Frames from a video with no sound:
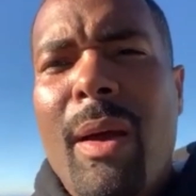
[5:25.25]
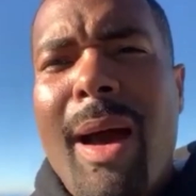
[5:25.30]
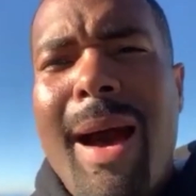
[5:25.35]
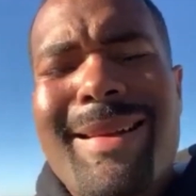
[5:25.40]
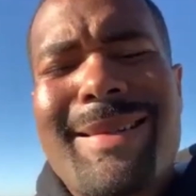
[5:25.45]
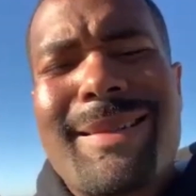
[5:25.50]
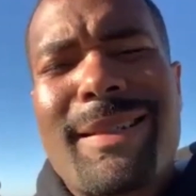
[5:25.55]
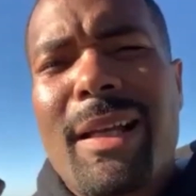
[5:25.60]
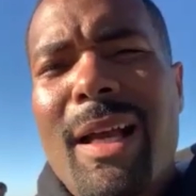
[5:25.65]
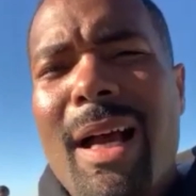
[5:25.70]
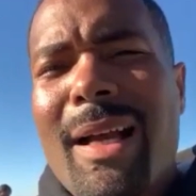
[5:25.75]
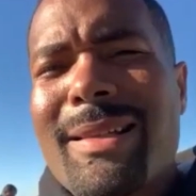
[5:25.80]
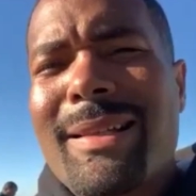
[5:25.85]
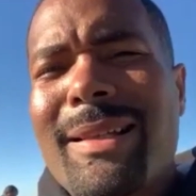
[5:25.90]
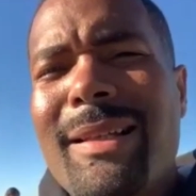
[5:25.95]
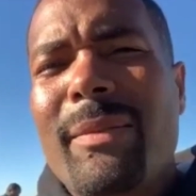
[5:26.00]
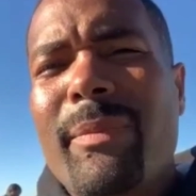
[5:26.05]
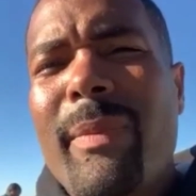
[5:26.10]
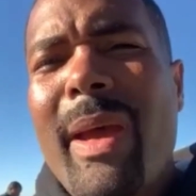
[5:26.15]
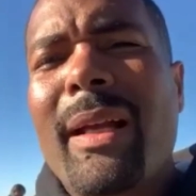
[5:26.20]
I just, I just
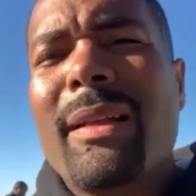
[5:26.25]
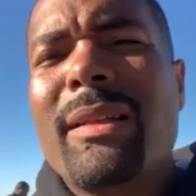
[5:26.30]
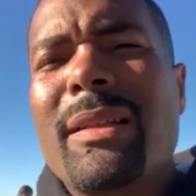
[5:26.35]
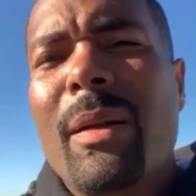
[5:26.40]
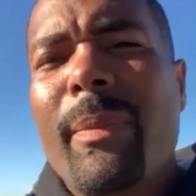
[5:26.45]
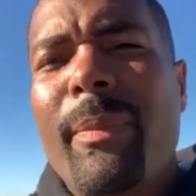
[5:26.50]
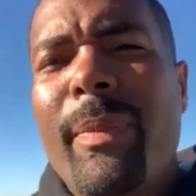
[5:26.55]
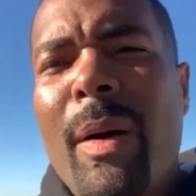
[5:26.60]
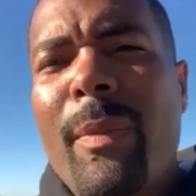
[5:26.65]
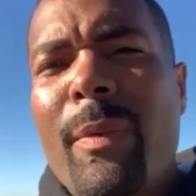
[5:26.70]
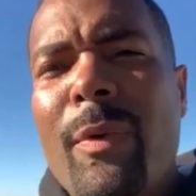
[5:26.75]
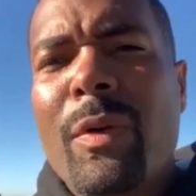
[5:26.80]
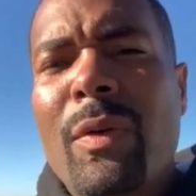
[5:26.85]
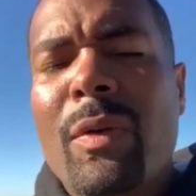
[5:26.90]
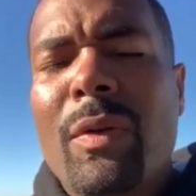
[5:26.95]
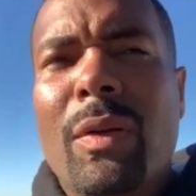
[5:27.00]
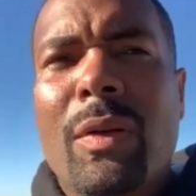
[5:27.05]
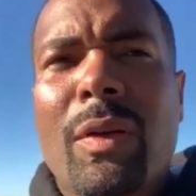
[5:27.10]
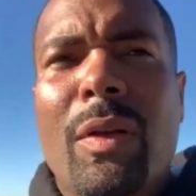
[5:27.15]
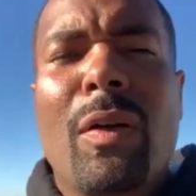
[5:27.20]
couldn't make it to the bubble
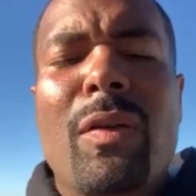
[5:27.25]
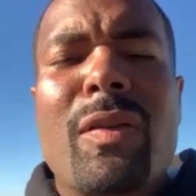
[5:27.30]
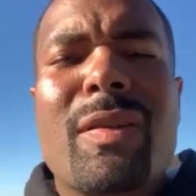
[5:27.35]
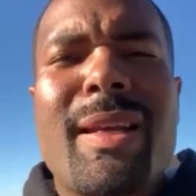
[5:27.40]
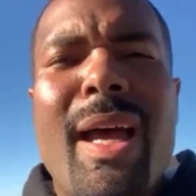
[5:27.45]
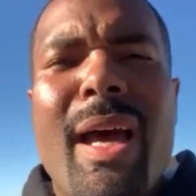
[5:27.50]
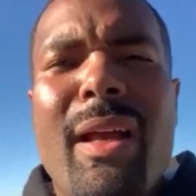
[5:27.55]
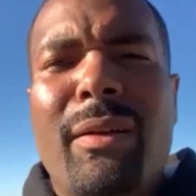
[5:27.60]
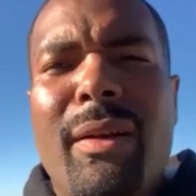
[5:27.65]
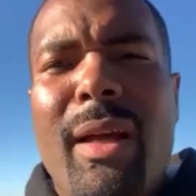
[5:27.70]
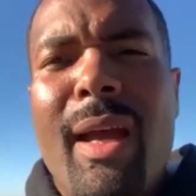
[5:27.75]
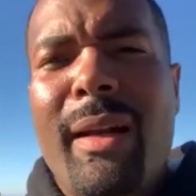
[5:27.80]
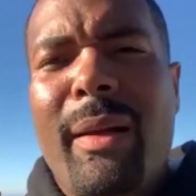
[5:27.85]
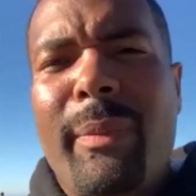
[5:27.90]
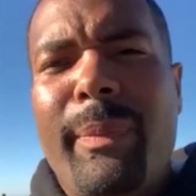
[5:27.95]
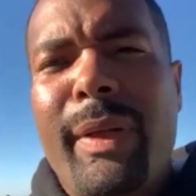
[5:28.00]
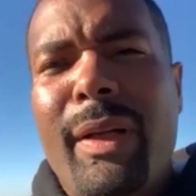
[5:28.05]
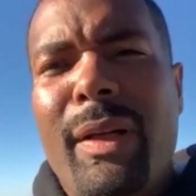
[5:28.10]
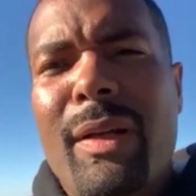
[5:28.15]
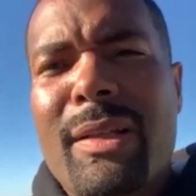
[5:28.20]
on Saturday. I had to
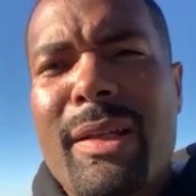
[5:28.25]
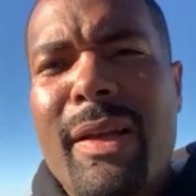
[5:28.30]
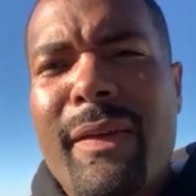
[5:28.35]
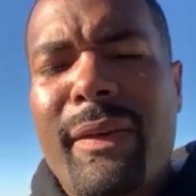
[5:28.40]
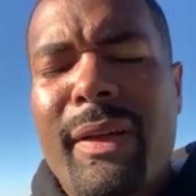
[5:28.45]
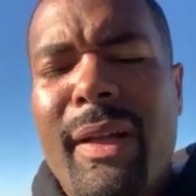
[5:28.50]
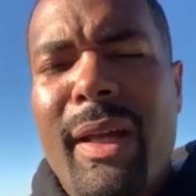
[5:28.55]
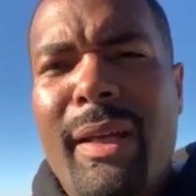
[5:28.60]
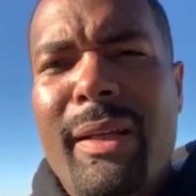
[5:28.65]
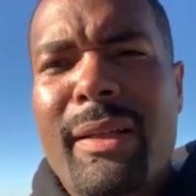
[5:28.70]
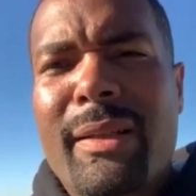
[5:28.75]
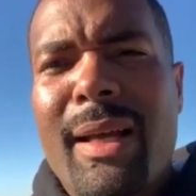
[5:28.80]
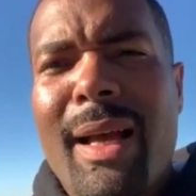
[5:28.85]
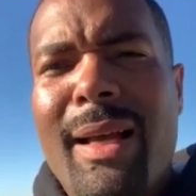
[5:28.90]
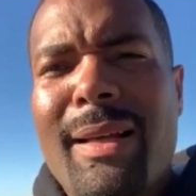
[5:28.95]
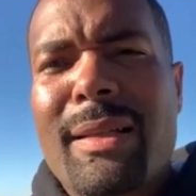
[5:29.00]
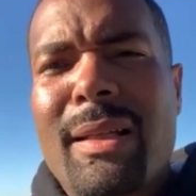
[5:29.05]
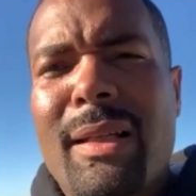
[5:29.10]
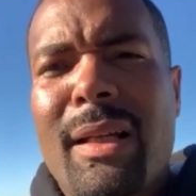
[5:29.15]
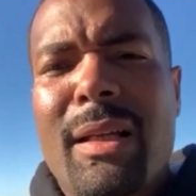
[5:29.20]
be there seven days to
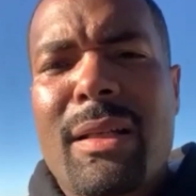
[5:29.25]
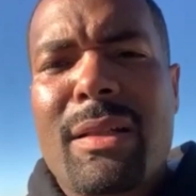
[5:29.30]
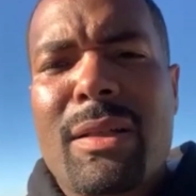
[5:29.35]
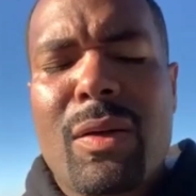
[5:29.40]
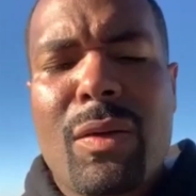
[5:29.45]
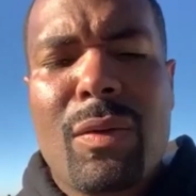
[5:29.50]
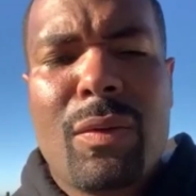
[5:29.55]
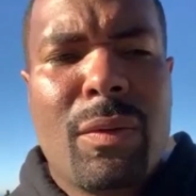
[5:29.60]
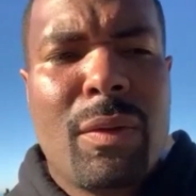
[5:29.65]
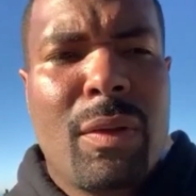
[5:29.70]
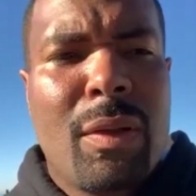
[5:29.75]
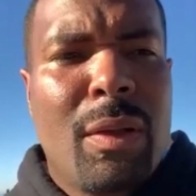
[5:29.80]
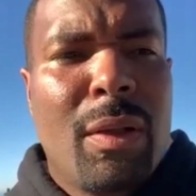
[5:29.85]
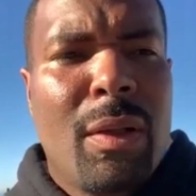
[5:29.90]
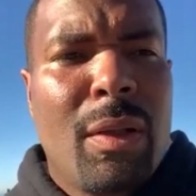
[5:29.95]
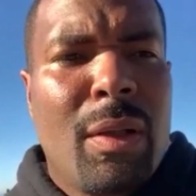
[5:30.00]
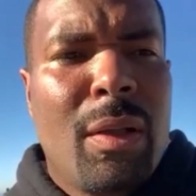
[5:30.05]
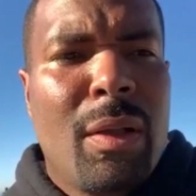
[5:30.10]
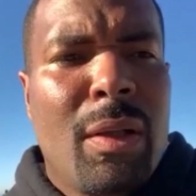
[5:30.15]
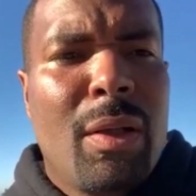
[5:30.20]
isolate. So,
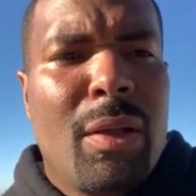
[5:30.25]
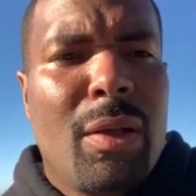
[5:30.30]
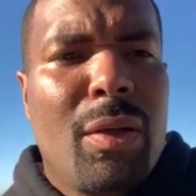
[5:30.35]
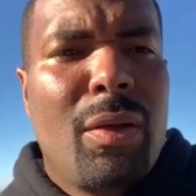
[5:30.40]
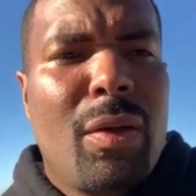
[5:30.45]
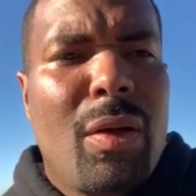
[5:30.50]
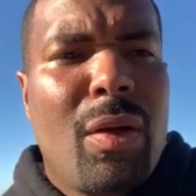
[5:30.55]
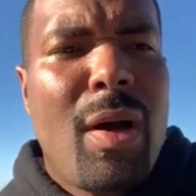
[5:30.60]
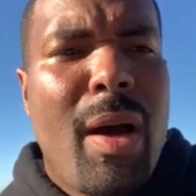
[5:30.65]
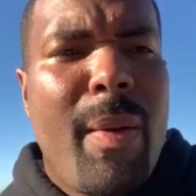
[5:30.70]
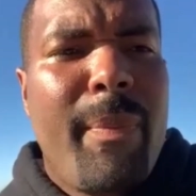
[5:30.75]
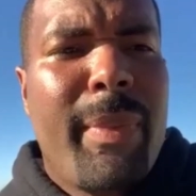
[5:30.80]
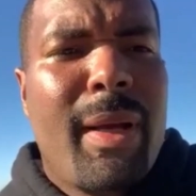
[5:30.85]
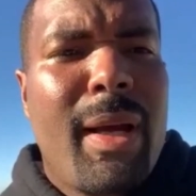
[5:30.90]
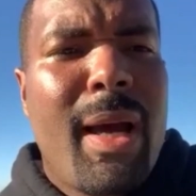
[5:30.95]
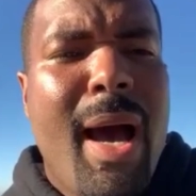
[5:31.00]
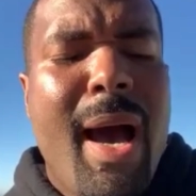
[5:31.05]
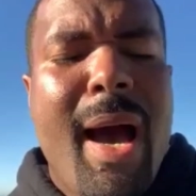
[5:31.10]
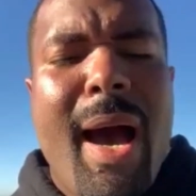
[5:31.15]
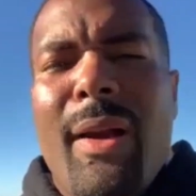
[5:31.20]
you know, I mean,
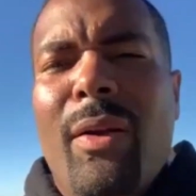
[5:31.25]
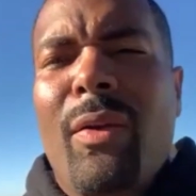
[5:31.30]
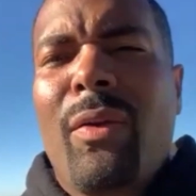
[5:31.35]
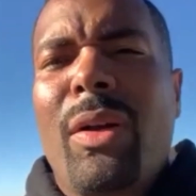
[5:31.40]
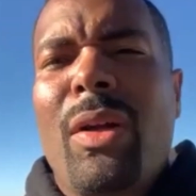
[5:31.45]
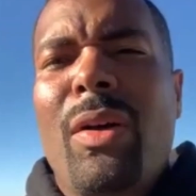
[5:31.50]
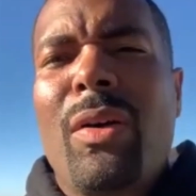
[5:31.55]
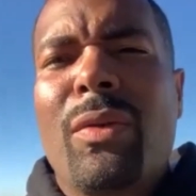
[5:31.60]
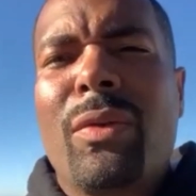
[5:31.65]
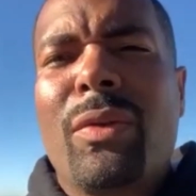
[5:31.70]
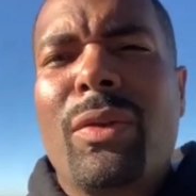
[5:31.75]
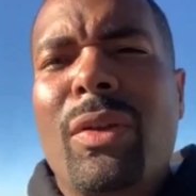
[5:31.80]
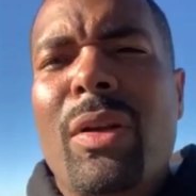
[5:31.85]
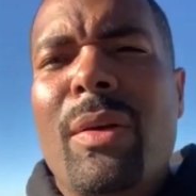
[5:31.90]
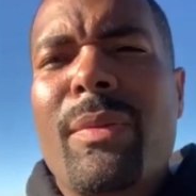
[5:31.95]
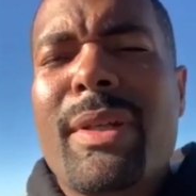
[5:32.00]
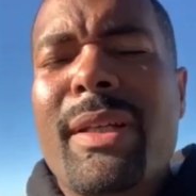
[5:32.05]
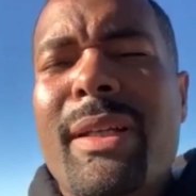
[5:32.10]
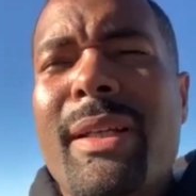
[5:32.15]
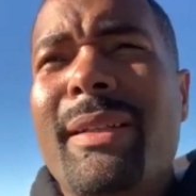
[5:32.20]
I, I don't know. You know
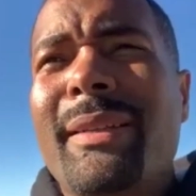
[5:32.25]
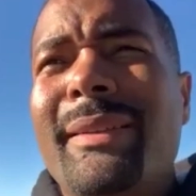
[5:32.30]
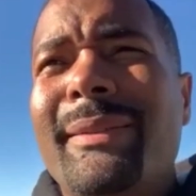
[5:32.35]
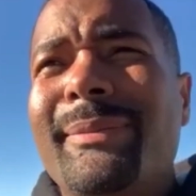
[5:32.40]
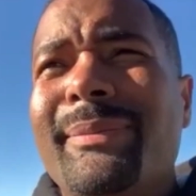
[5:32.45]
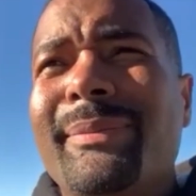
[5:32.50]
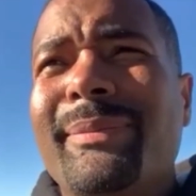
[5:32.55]
what I'm saying?